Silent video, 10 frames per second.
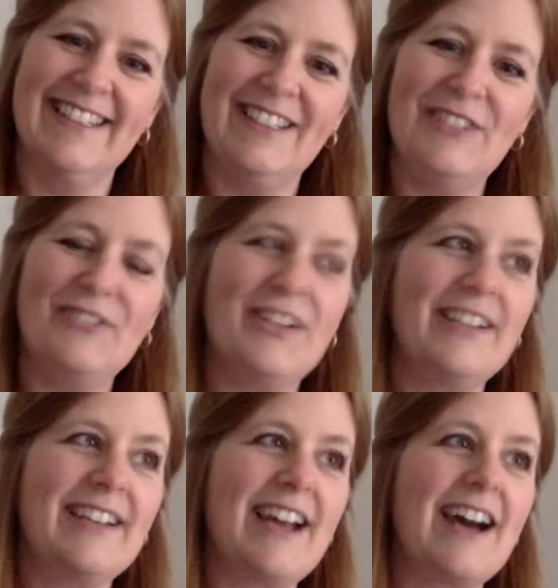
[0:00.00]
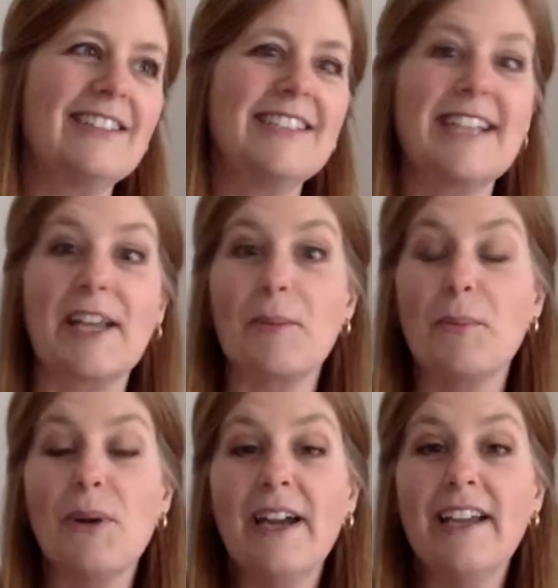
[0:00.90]
You find it hard to take a
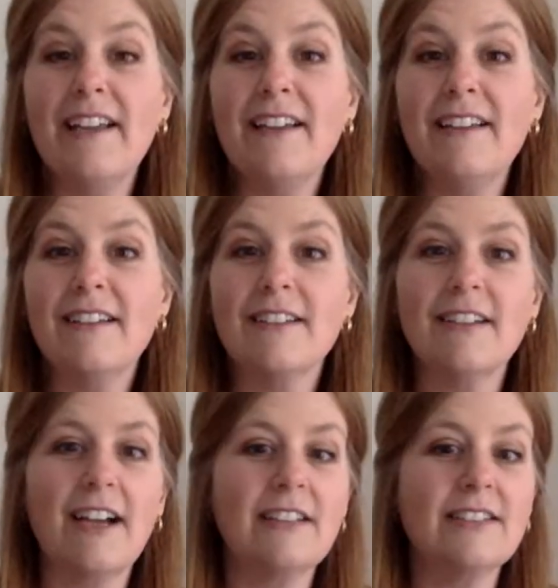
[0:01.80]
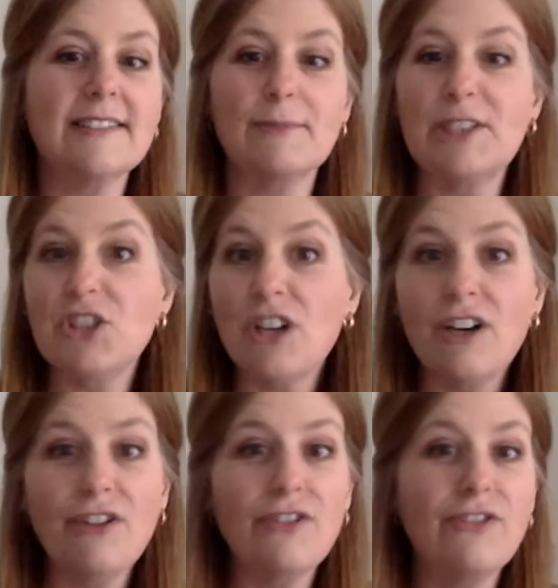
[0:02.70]
break, hard to switch
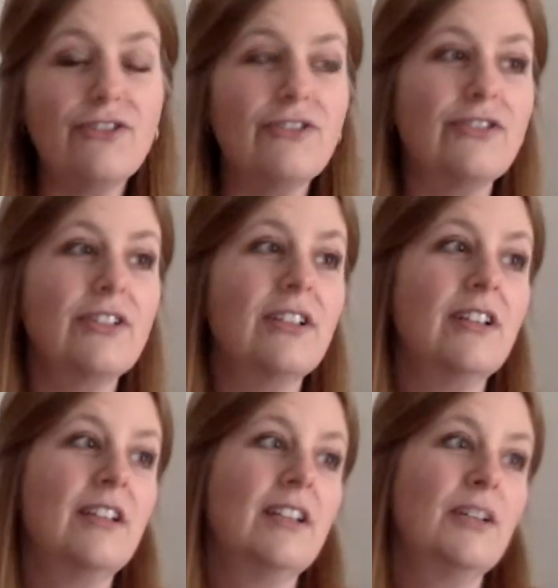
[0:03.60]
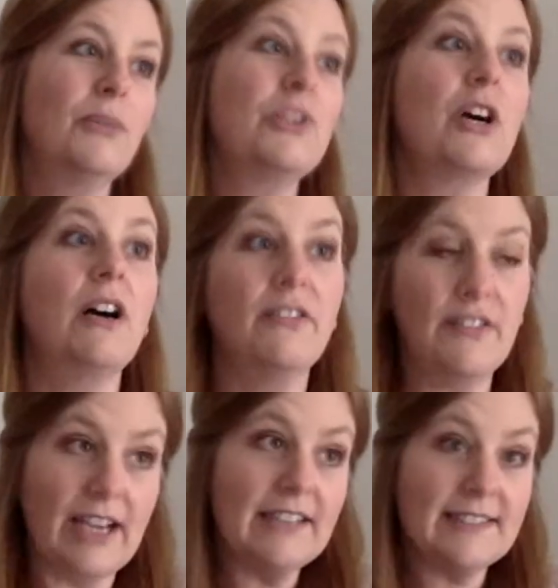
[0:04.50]
off, which
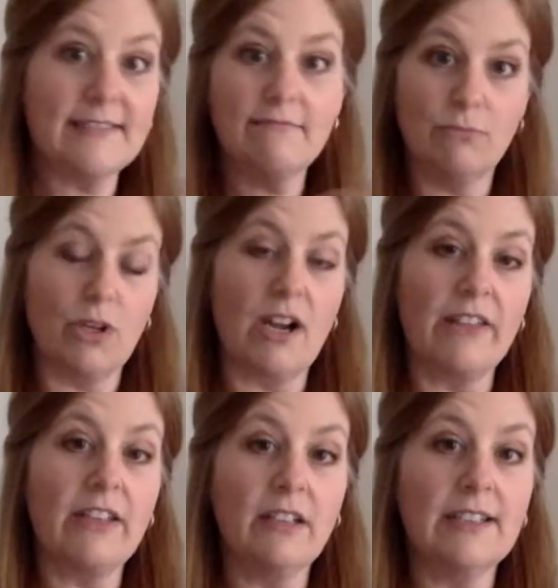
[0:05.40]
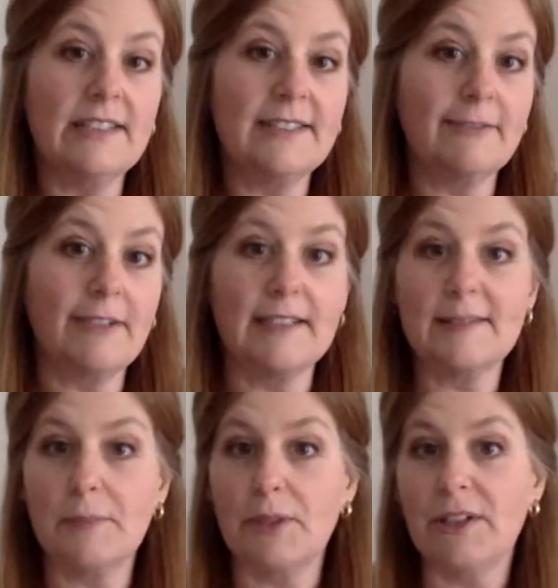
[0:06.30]
that's what I think leads to
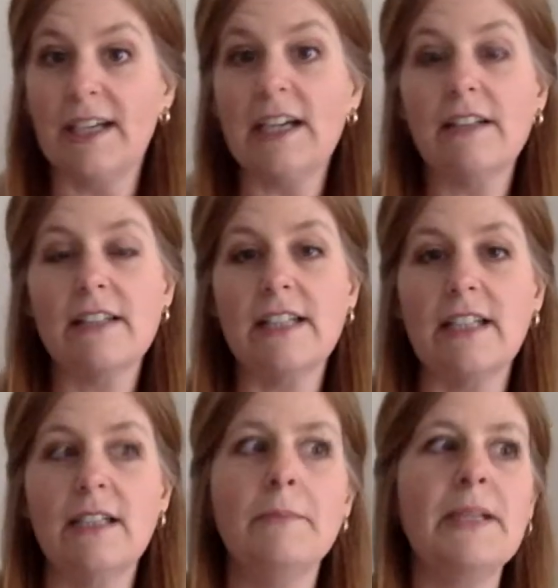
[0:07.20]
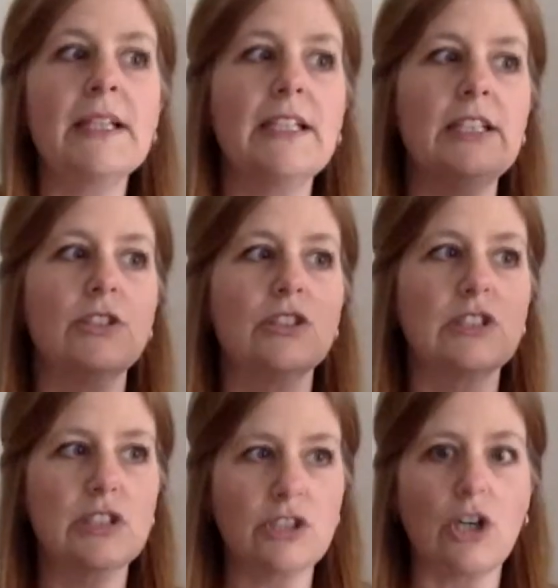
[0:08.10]
fast burnout, the inability to
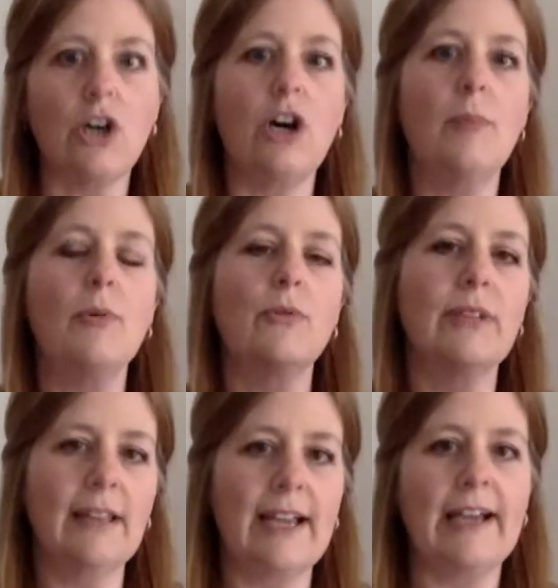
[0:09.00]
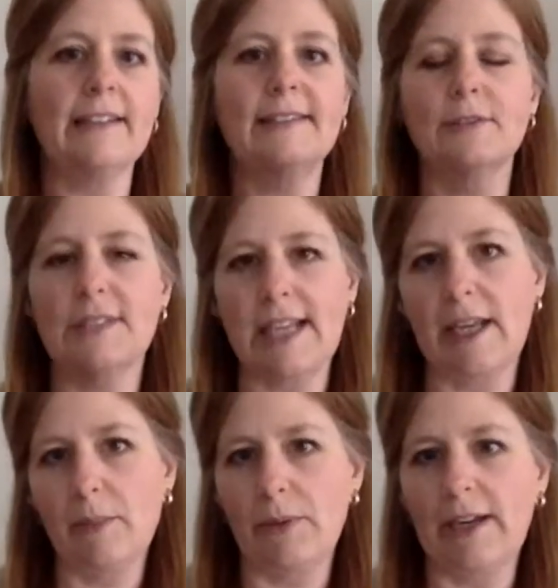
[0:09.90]
stop or relax or
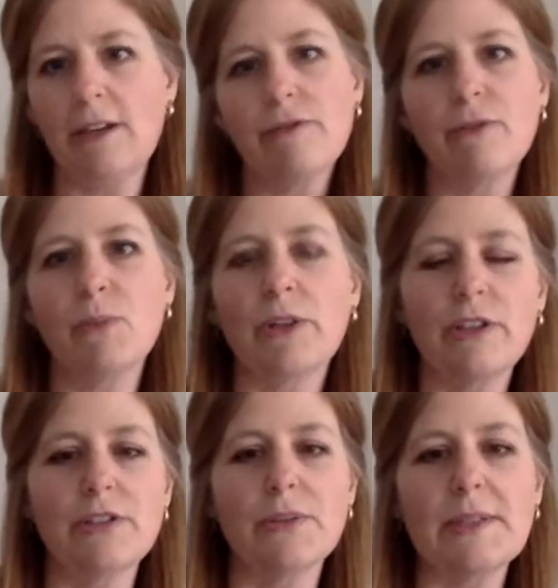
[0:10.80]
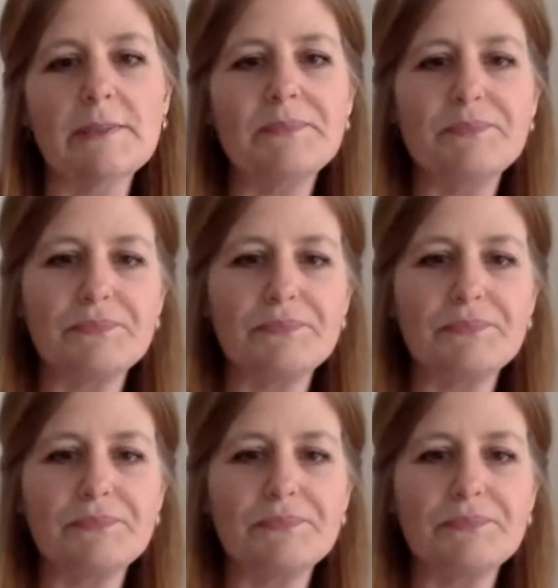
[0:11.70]
take a break from what you're doing.